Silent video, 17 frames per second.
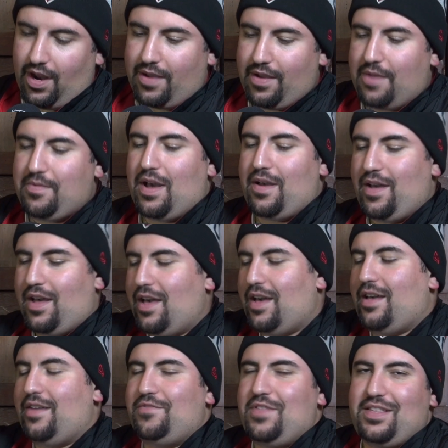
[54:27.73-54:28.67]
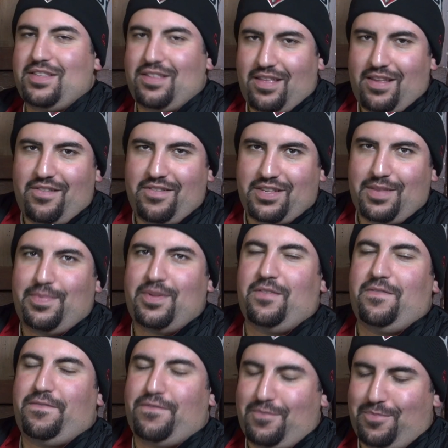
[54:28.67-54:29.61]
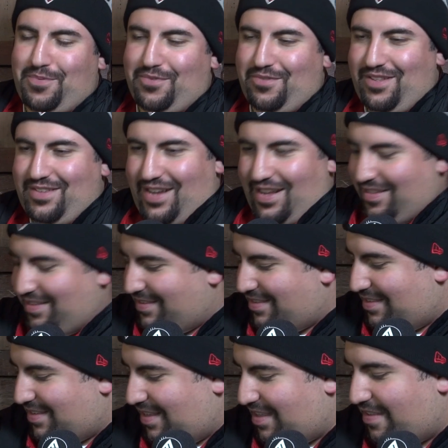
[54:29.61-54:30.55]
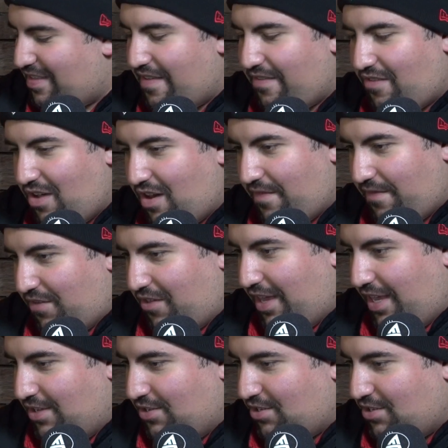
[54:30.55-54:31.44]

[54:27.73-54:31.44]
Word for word: I, I, I, there is a bit of football analysis. They, they've got a few